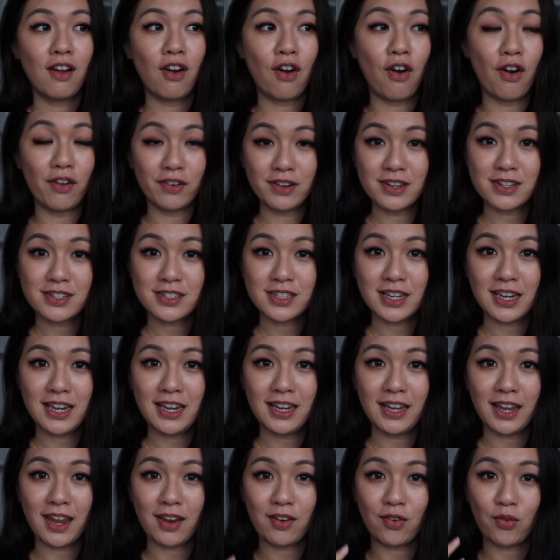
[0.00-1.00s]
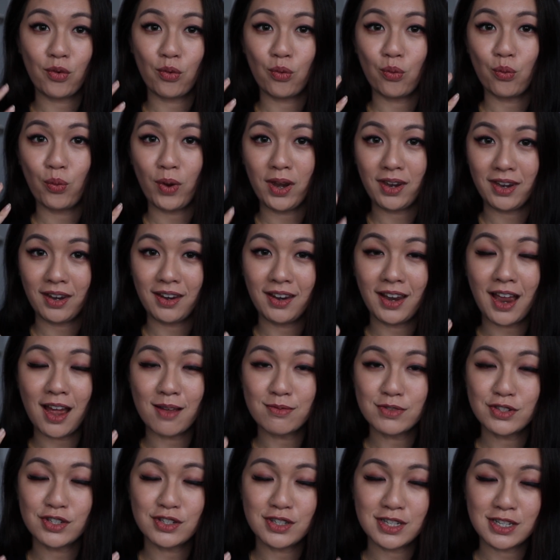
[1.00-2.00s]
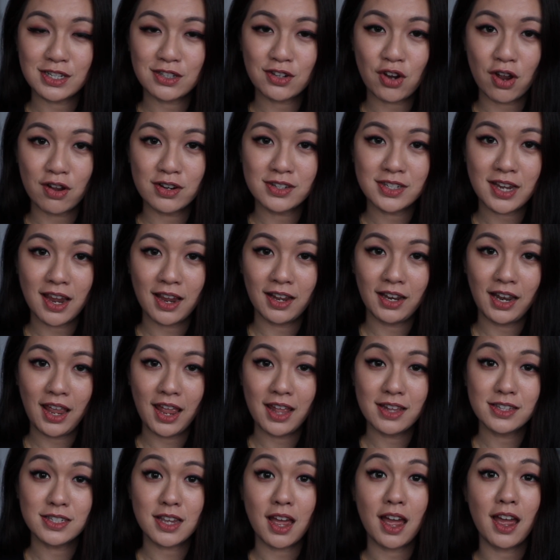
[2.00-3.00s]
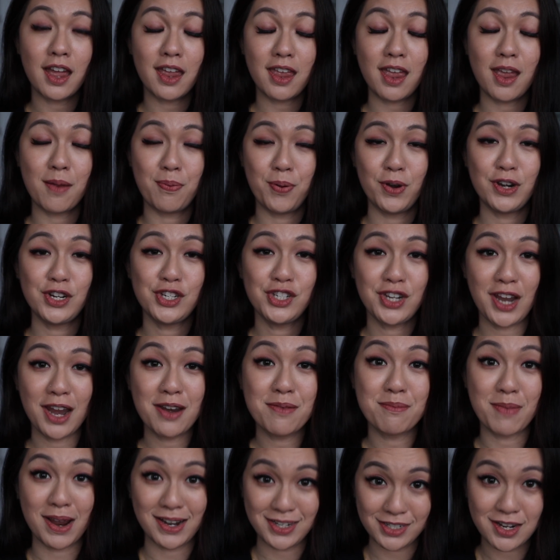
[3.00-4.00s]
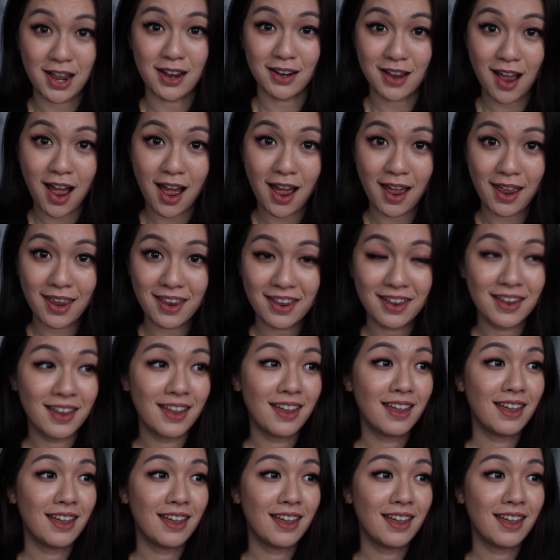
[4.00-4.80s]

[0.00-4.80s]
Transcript: honestly, like when it comes to this contact lens, I appreciate my dark eye